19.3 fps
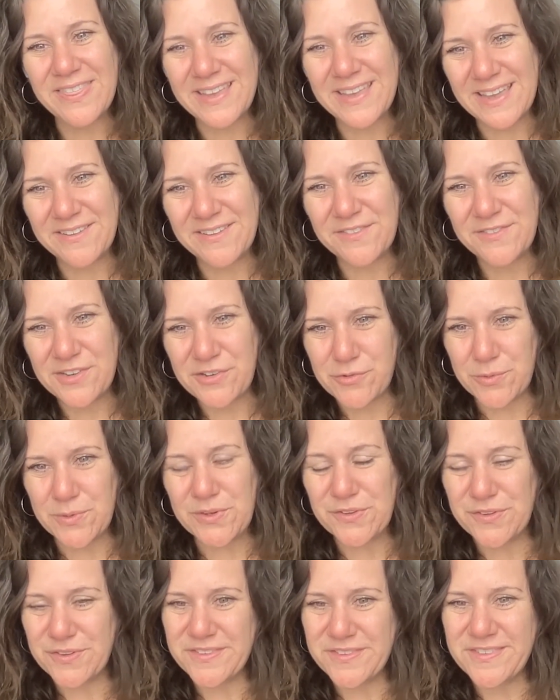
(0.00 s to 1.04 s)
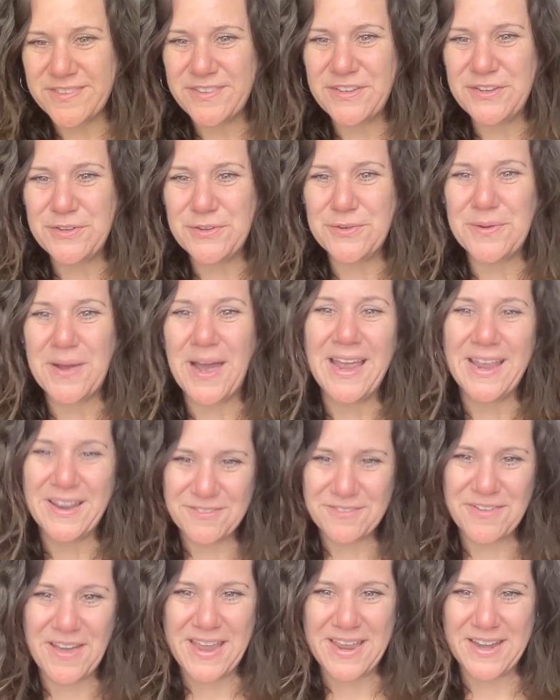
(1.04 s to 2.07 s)
the individuals who I
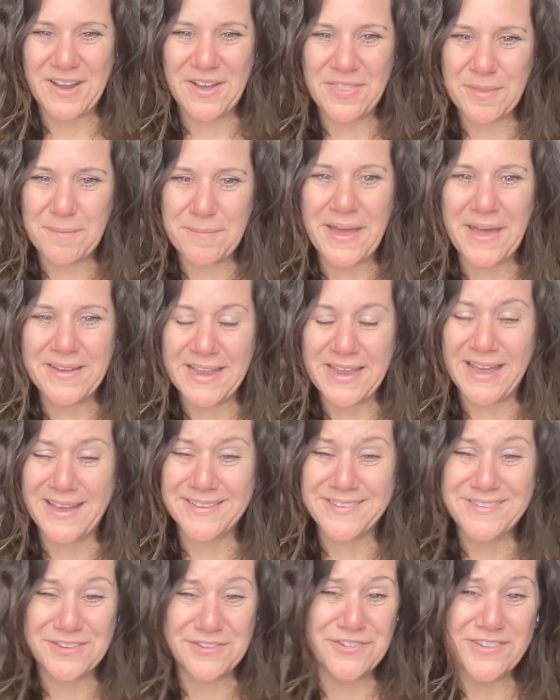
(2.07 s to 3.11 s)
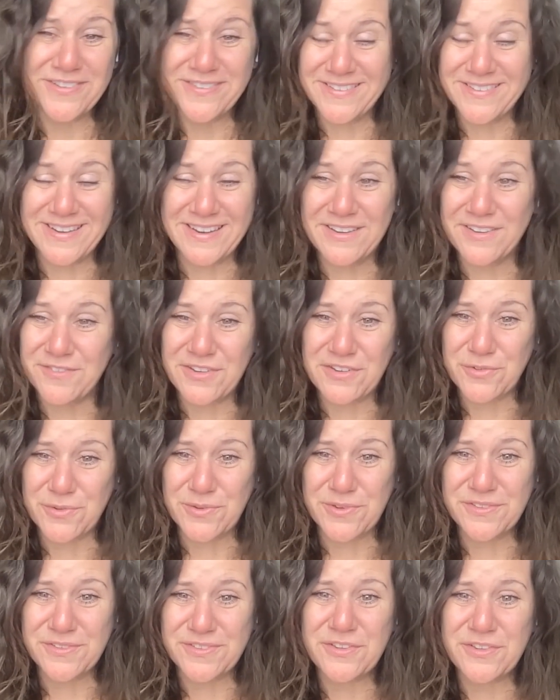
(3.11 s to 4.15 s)
invite on the podcast are just
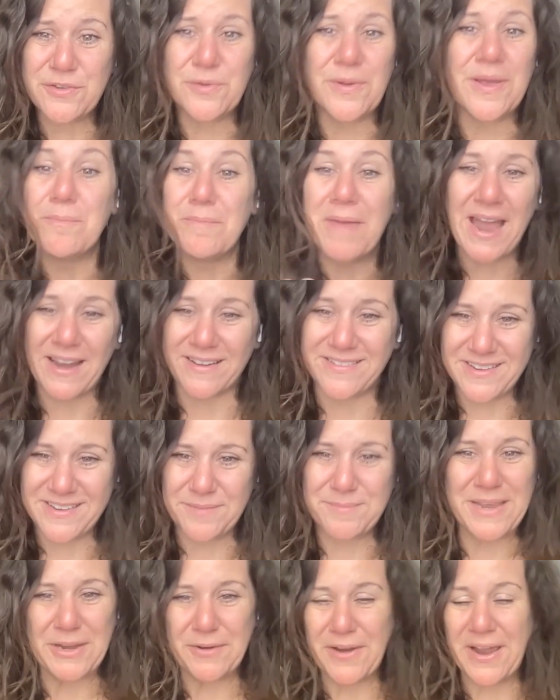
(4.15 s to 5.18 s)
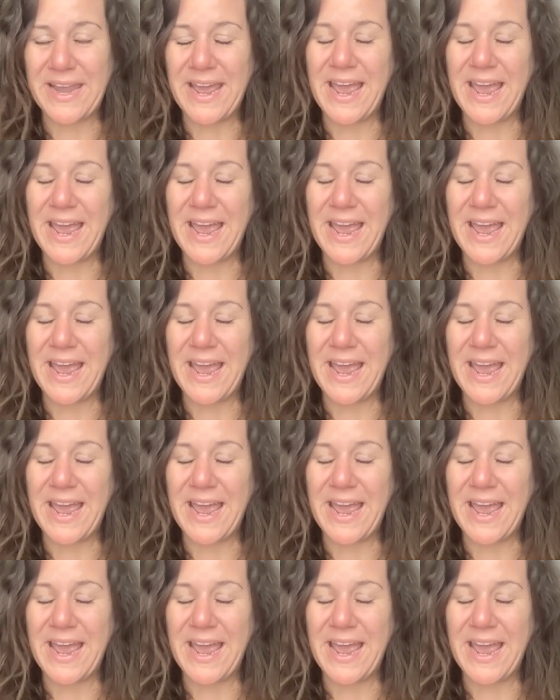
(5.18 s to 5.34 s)
individuals who impacted me, right?